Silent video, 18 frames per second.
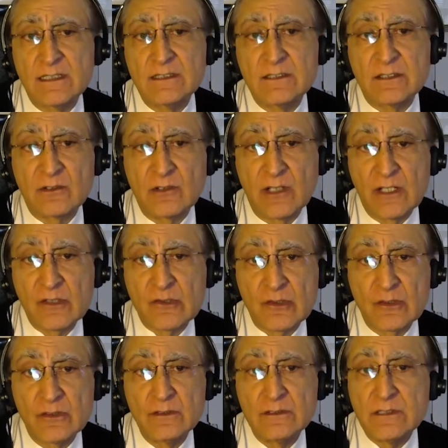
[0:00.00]

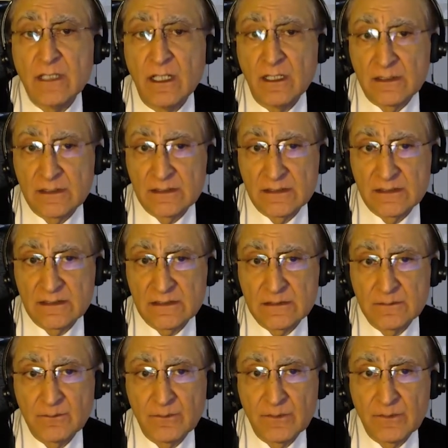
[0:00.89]
integration does.